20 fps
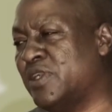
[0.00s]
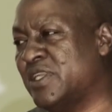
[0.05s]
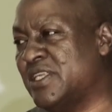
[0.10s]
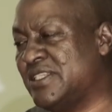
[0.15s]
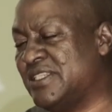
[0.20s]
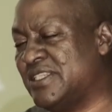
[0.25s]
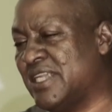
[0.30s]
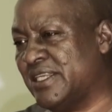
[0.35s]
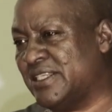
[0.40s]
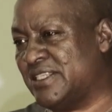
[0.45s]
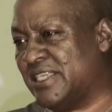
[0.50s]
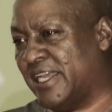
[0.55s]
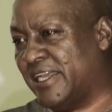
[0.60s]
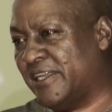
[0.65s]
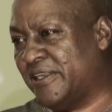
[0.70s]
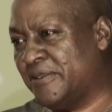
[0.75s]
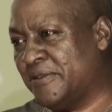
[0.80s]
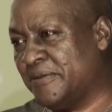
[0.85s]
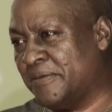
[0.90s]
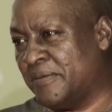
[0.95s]
on this
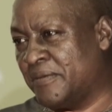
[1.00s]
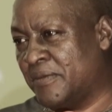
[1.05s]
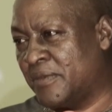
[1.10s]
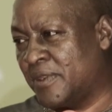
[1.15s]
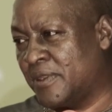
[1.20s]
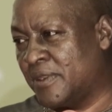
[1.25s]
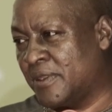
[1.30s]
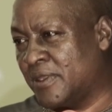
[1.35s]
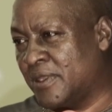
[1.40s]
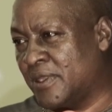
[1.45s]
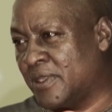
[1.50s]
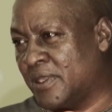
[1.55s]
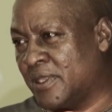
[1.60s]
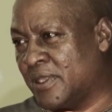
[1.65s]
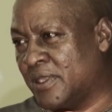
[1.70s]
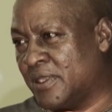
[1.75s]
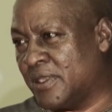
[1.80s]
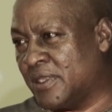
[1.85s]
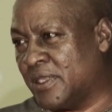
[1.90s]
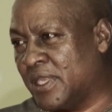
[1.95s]
center
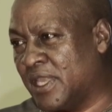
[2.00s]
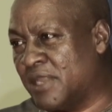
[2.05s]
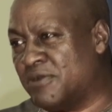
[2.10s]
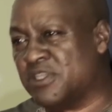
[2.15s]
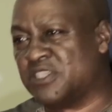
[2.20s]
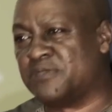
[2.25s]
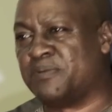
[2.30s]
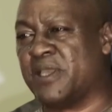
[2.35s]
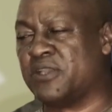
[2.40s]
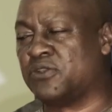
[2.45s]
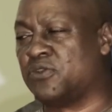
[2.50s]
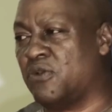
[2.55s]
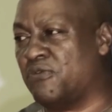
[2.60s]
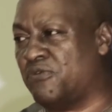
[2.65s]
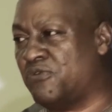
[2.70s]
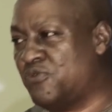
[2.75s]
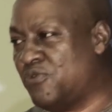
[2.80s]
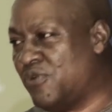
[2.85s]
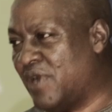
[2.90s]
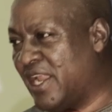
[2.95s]
in respect
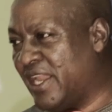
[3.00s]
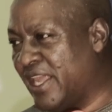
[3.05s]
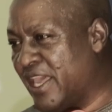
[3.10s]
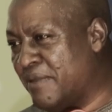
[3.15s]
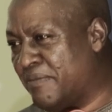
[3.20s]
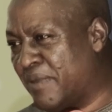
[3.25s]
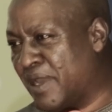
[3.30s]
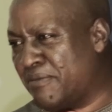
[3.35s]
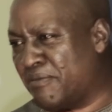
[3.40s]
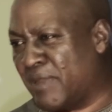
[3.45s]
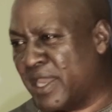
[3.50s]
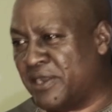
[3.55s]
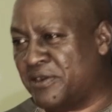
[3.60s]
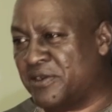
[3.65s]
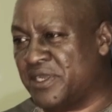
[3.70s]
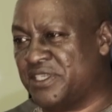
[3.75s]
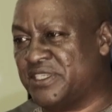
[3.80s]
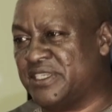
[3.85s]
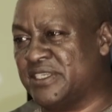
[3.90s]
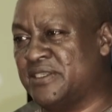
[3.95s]
of rural-urban
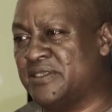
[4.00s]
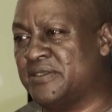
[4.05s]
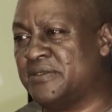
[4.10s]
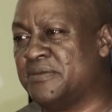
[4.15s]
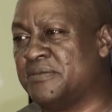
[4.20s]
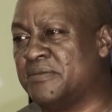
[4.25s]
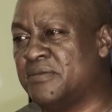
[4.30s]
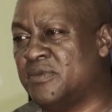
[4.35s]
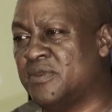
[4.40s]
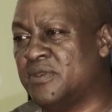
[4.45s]
migration.